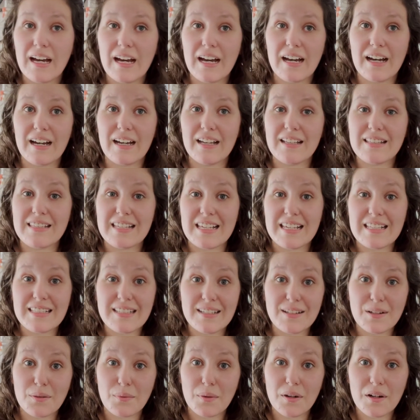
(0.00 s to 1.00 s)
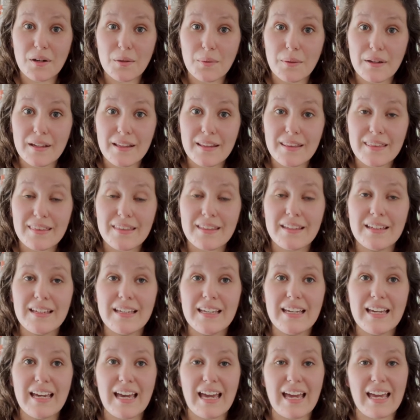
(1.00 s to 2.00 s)
It's easy to work with,
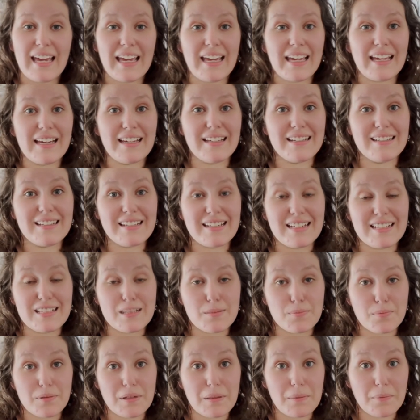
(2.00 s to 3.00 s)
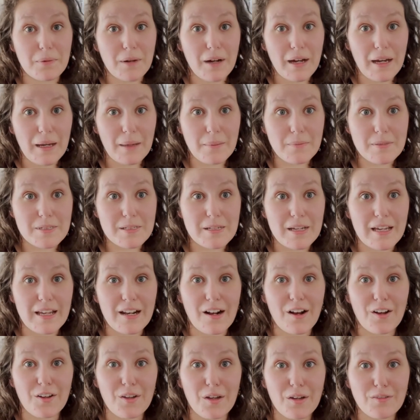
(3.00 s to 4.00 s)
and it's pre-primed,
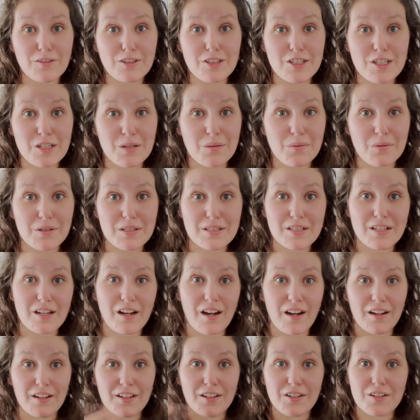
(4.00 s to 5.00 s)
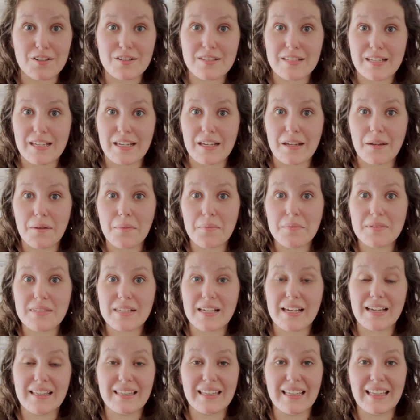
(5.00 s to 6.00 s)
and all you have to do is caulk your seams,
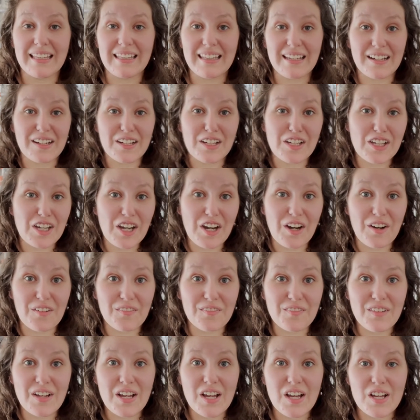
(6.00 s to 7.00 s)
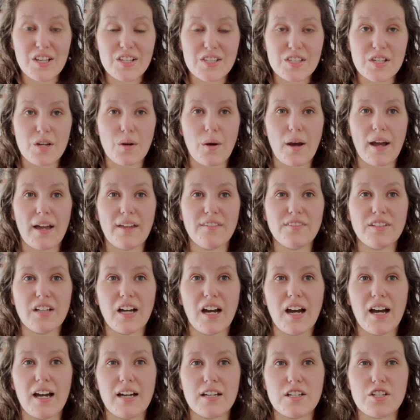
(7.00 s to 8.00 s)
and then there you go. So I've
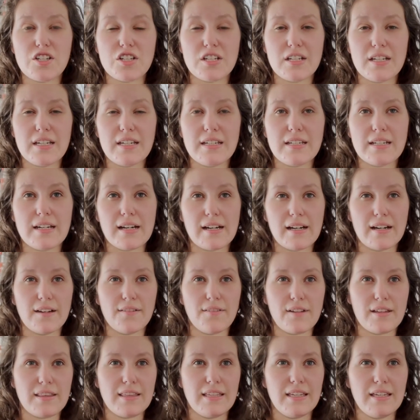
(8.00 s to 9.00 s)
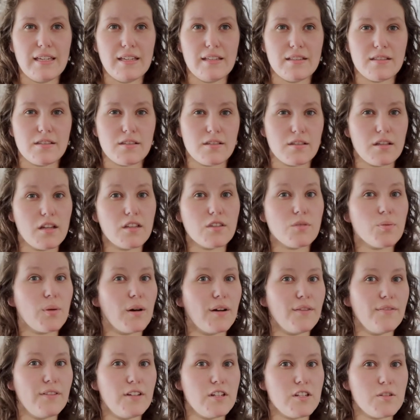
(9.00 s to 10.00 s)
got a sheet of, I think it's a
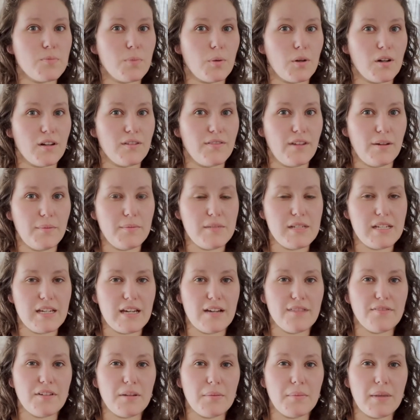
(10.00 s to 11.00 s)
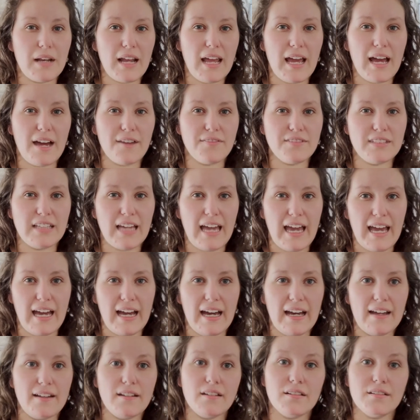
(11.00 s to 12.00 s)
12-inch board of MDF. I'm going to have to
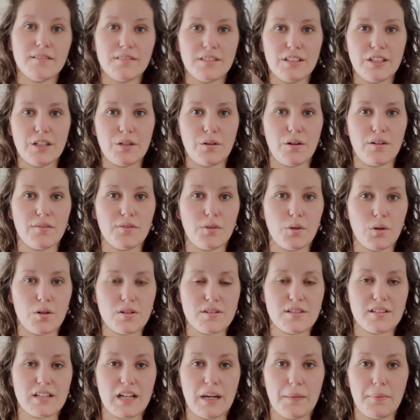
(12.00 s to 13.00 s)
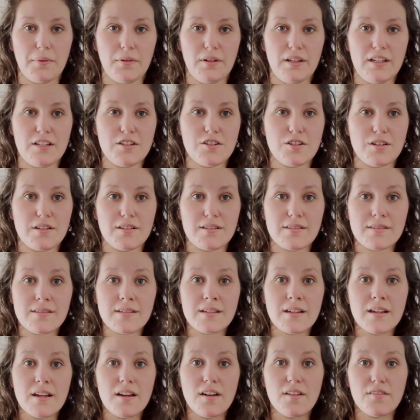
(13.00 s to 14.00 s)
add, of course, a couple inches
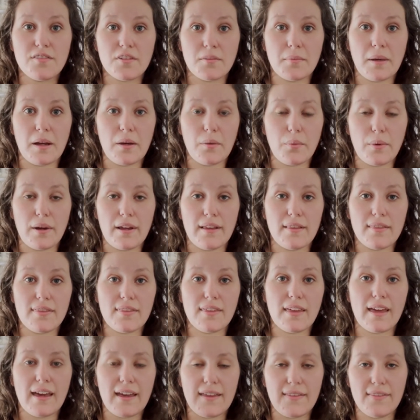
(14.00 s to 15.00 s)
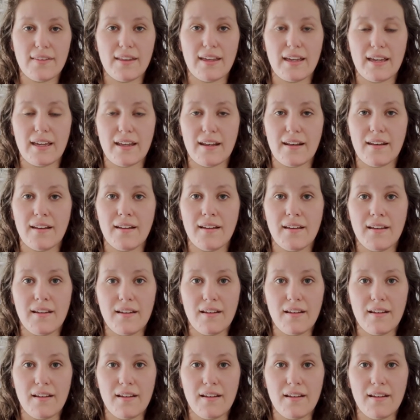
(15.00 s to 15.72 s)
for my width, and then,